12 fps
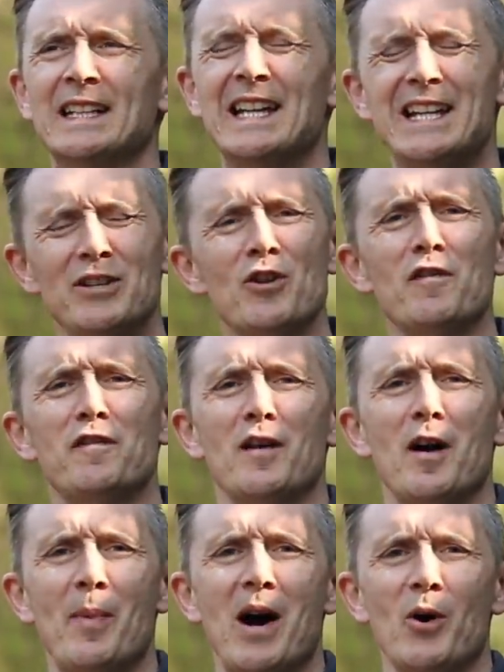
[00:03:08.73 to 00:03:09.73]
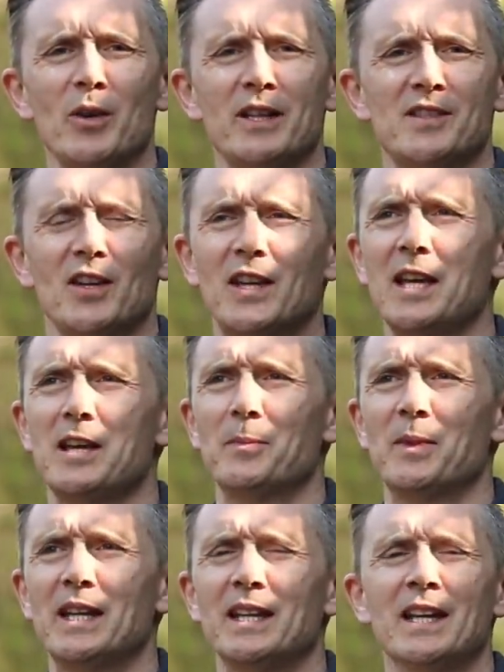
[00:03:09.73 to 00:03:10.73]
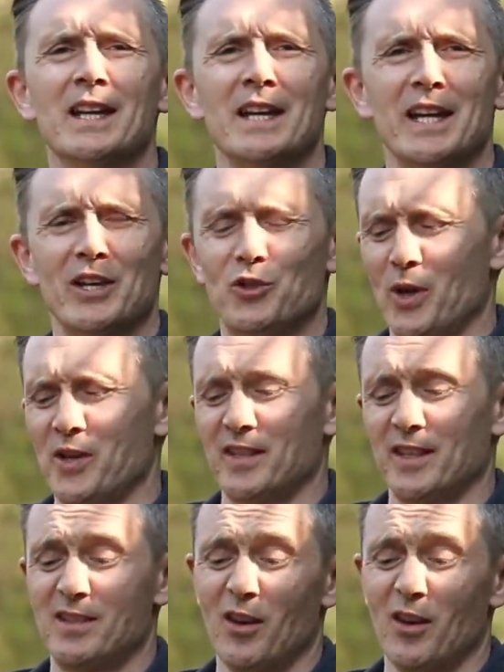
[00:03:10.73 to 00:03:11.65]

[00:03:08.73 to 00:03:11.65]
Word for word: enough about it to keep me interested.